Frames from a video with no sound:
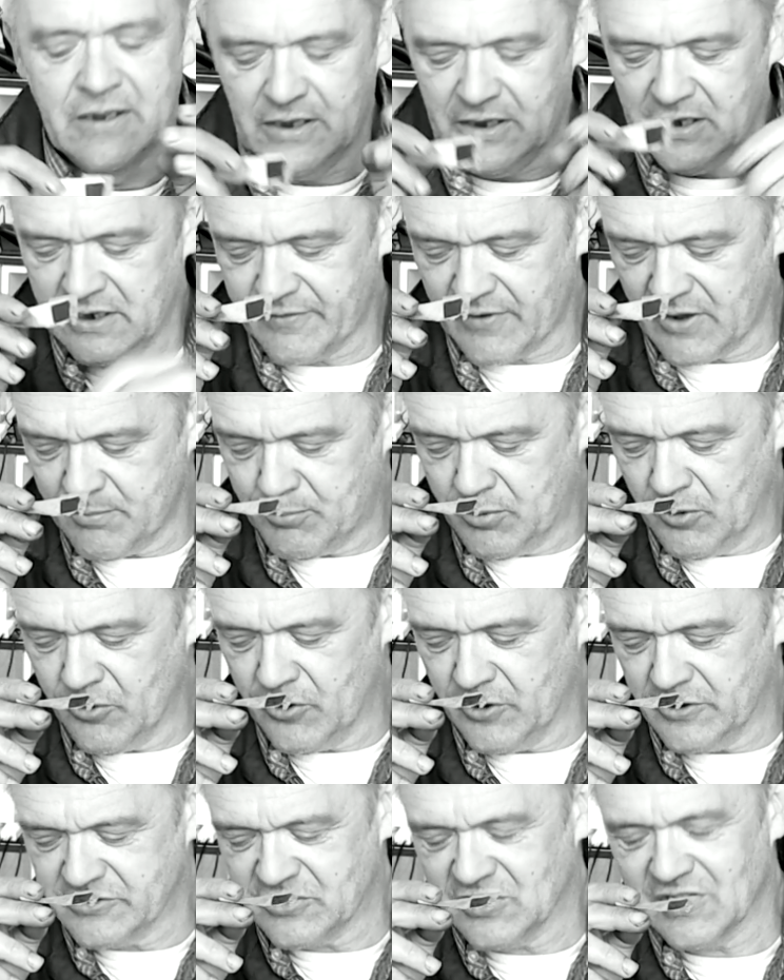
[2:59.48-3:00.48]
And if I put
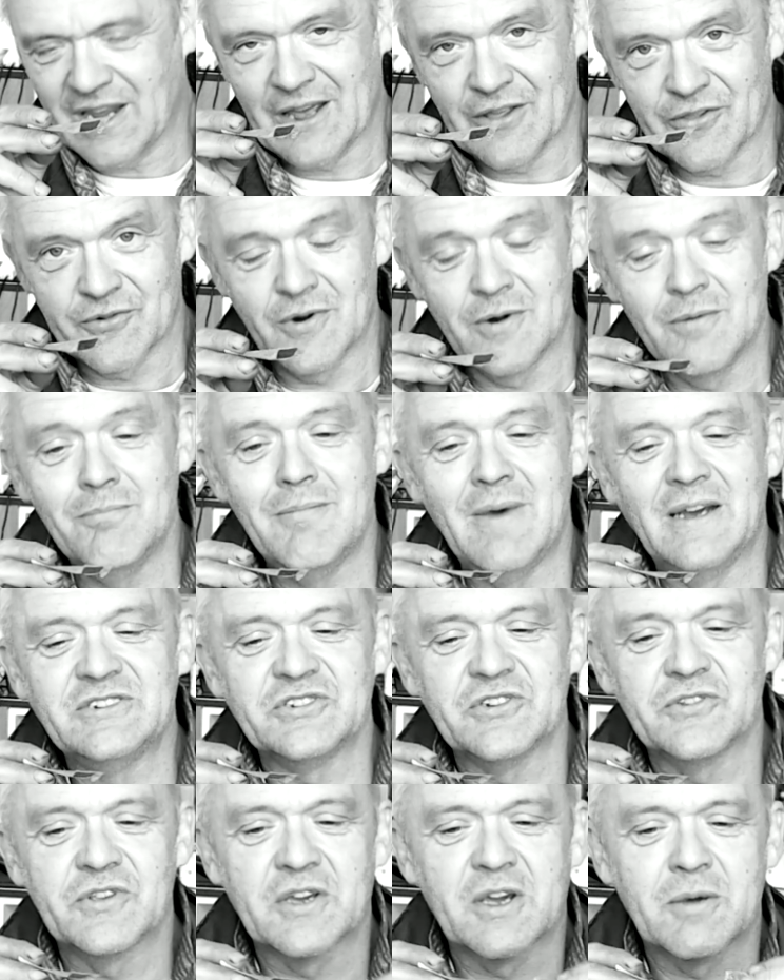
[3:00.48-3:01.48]
those together and
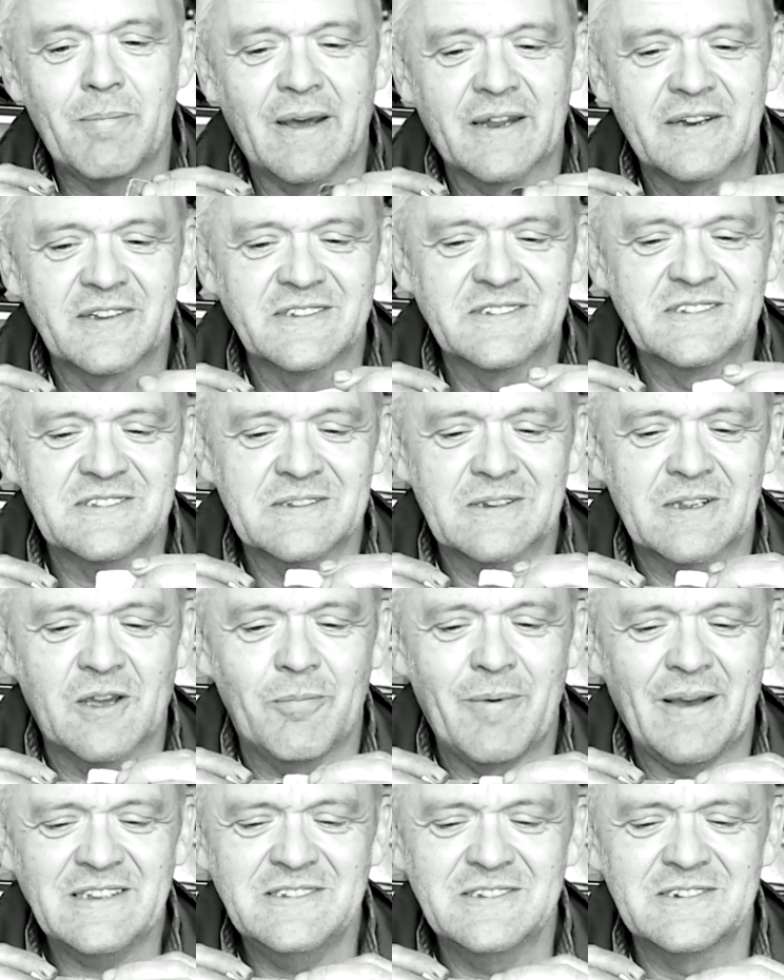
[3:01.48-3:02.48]
measure the capacitance,
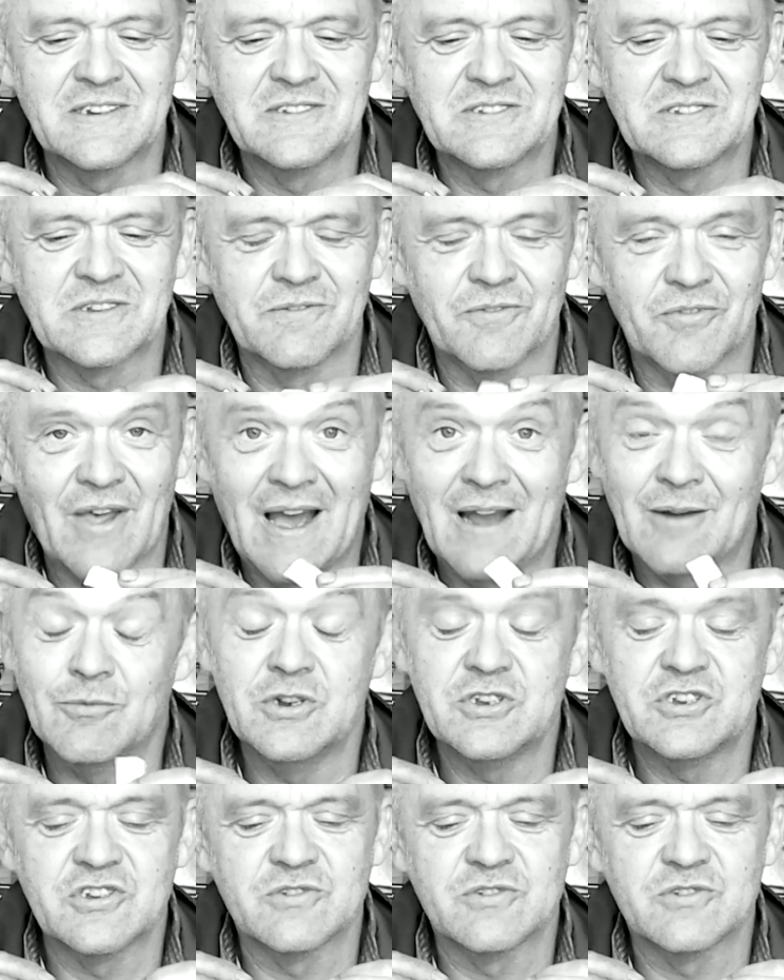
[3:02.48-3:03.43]
capacitance of that, which